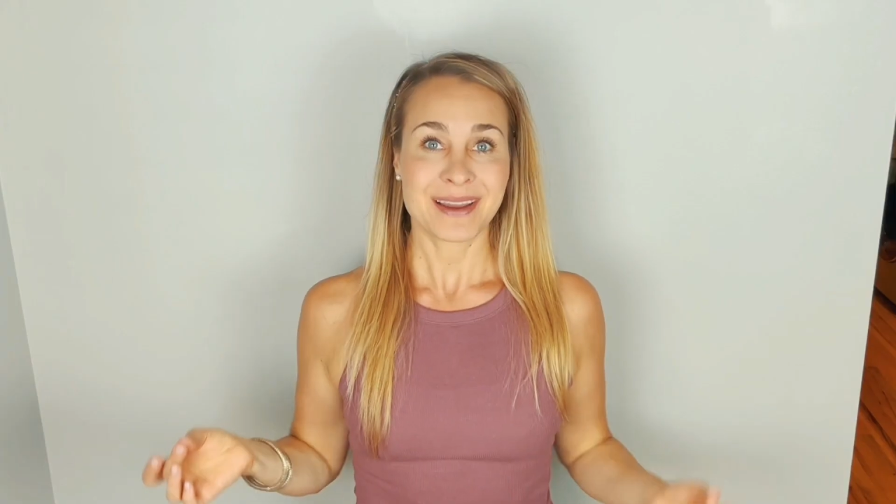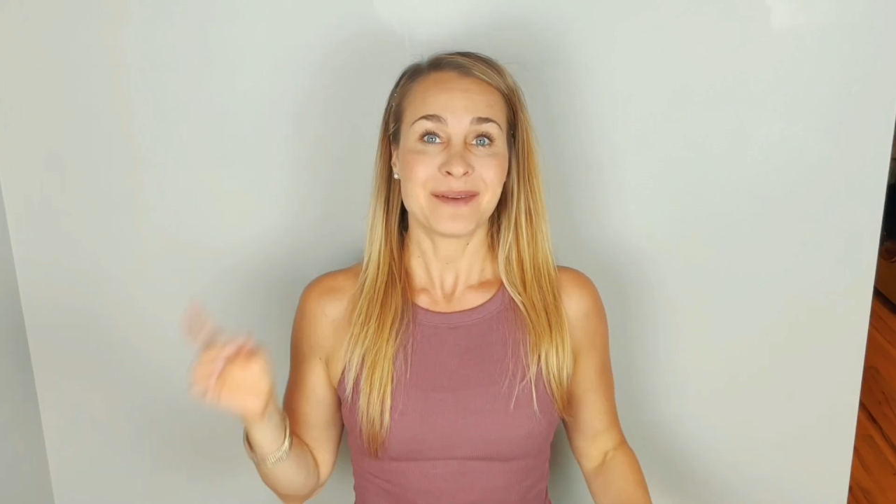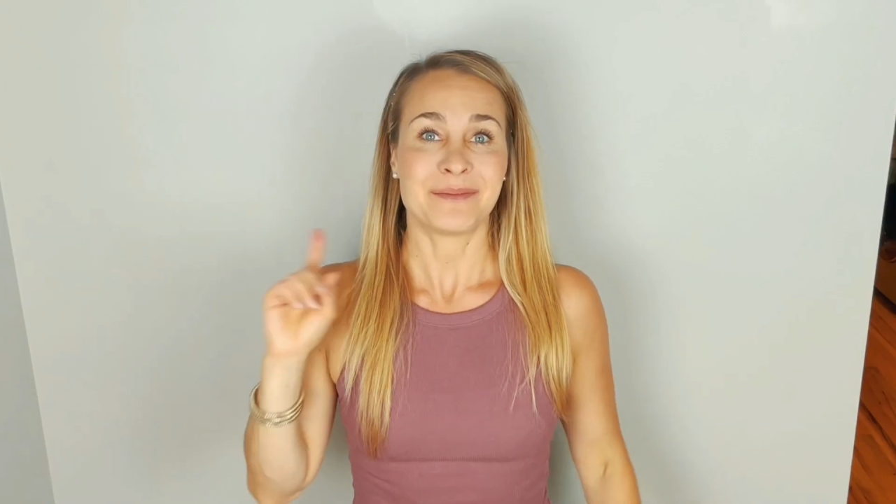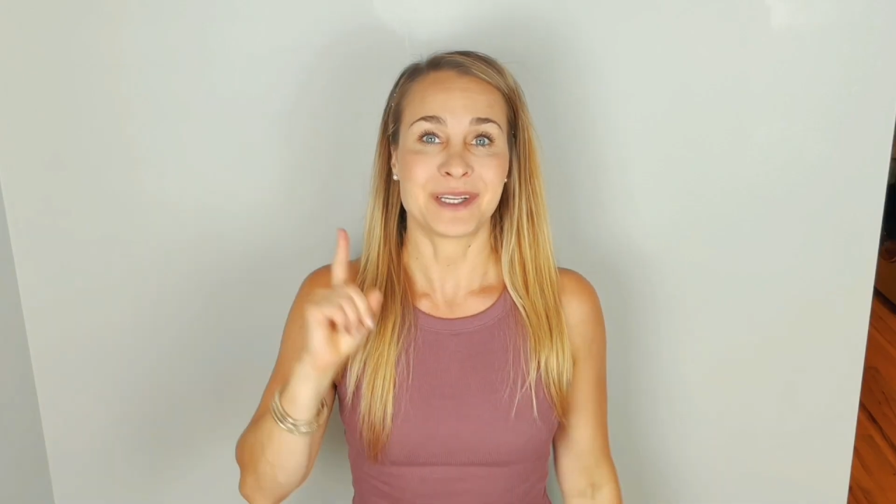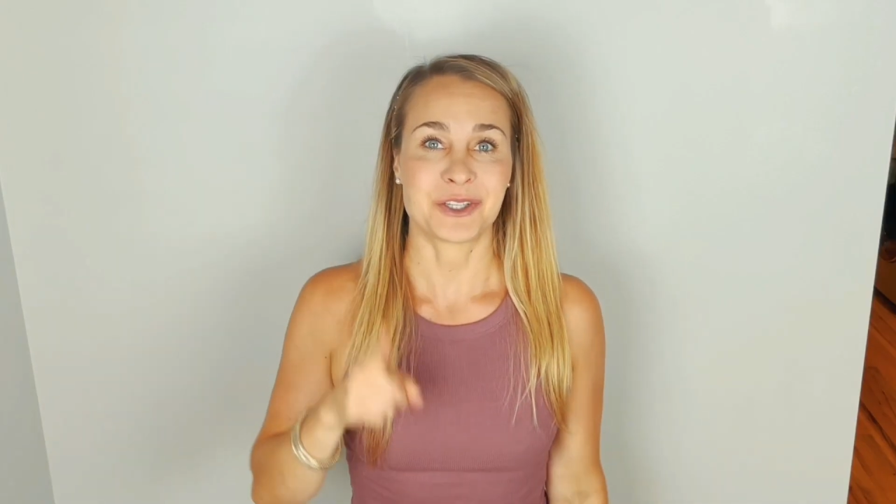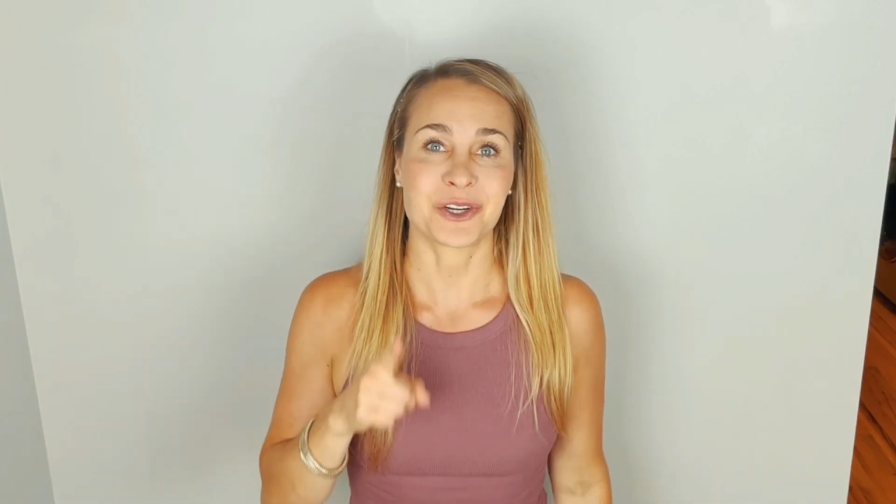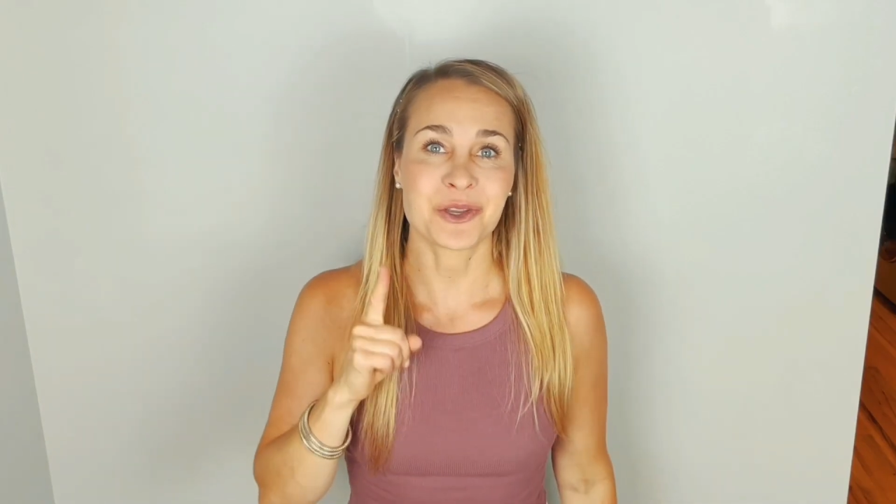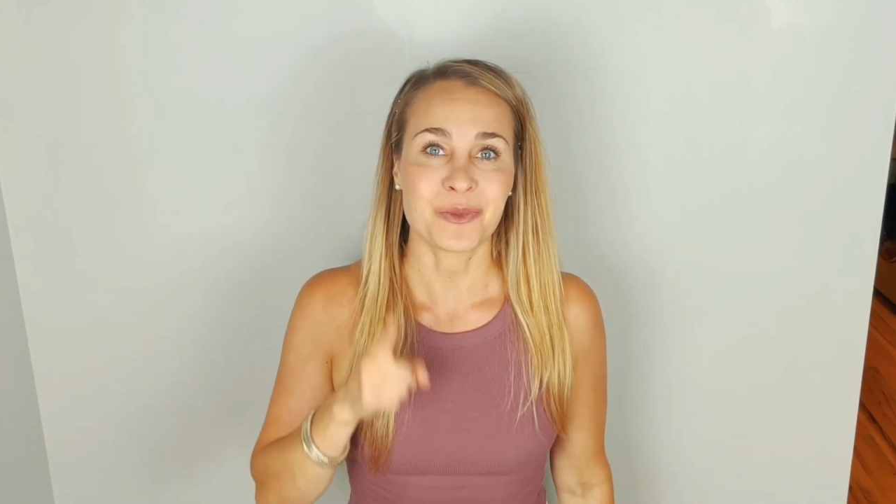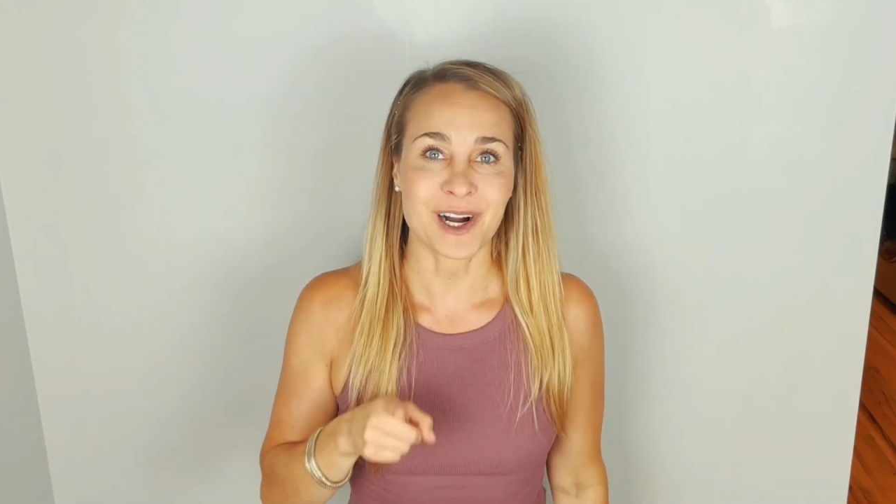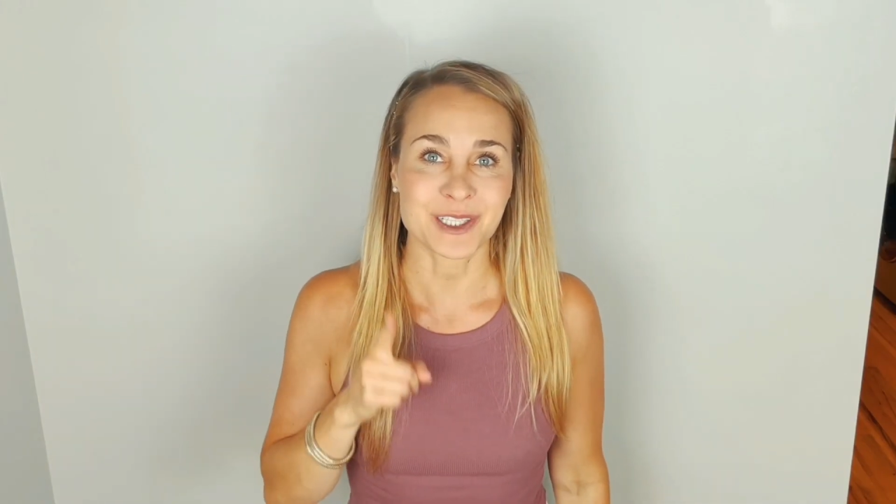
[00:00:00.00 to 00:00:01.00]
Make sure you
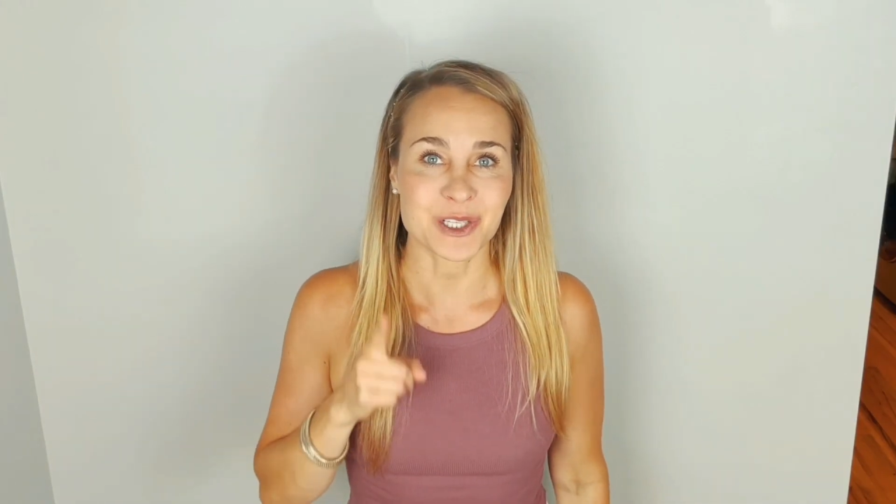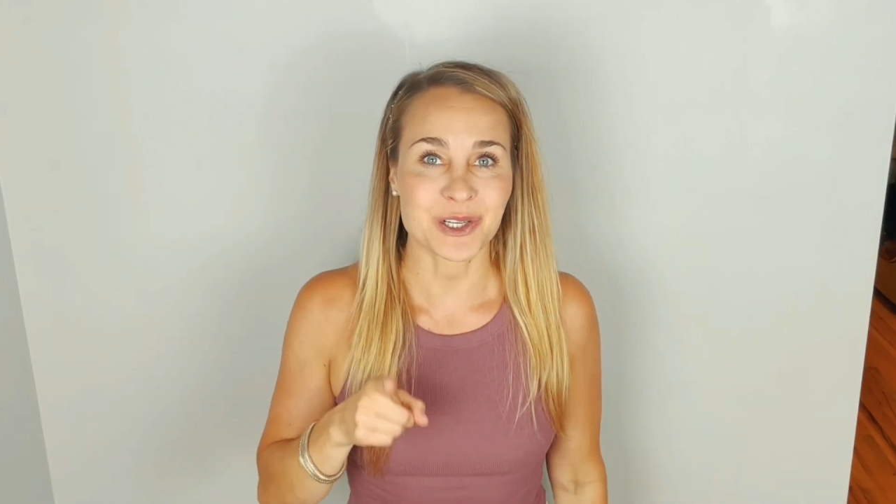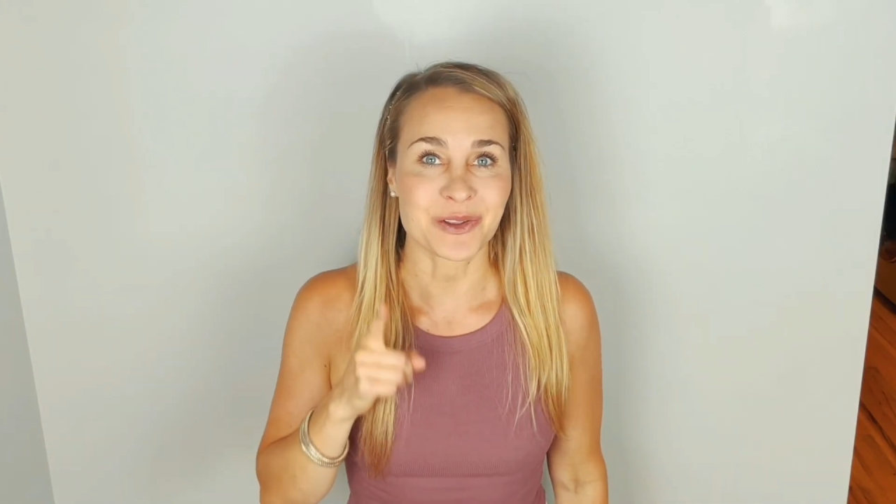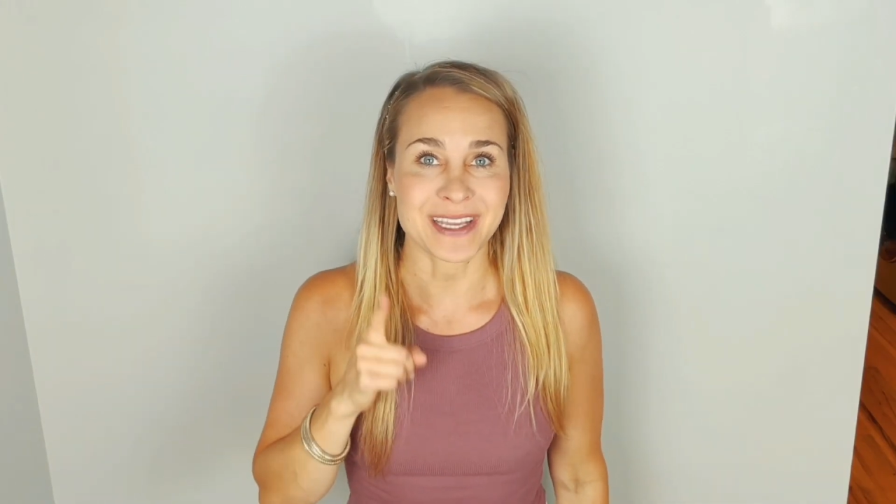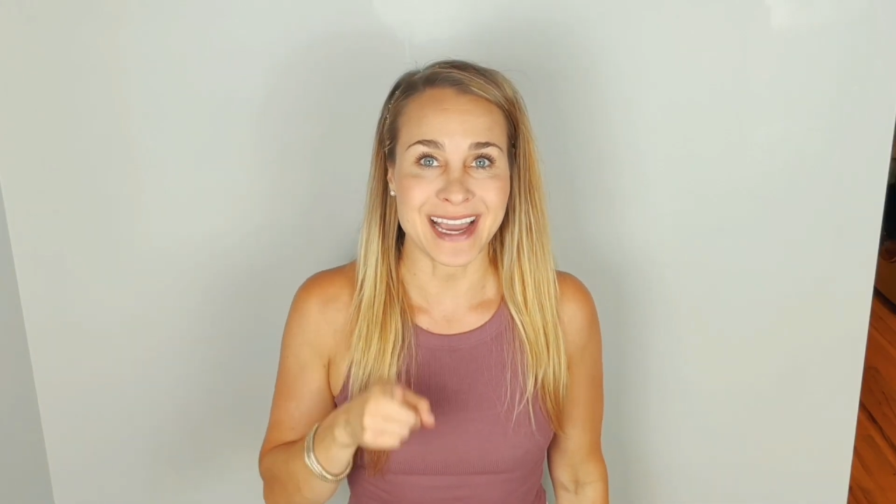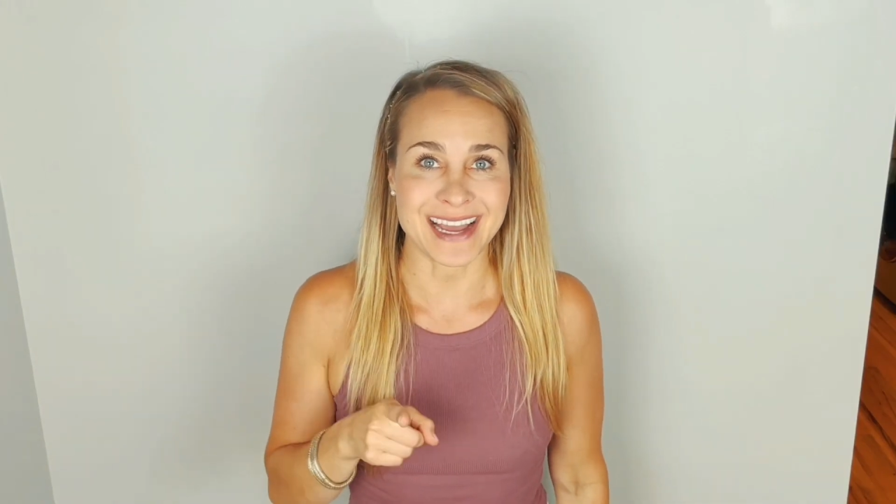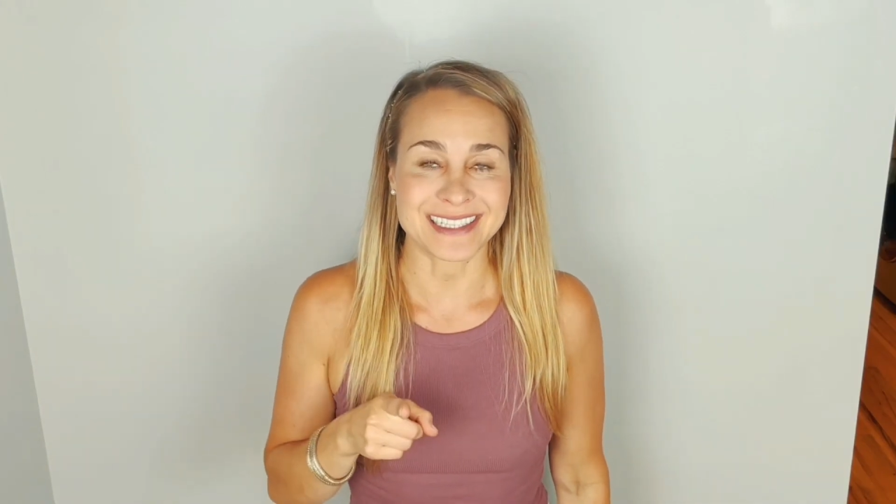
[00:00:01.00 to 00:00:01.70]
watch till the end